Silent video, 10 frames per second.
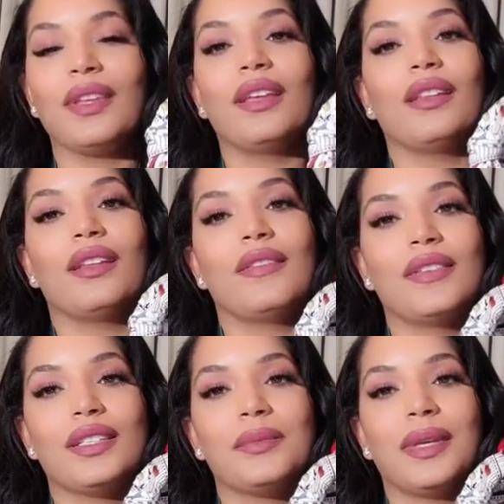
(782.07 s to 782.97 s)
I love
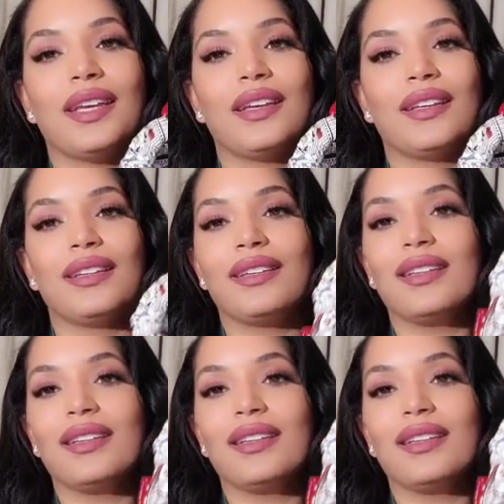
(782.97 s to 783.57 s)
this bag.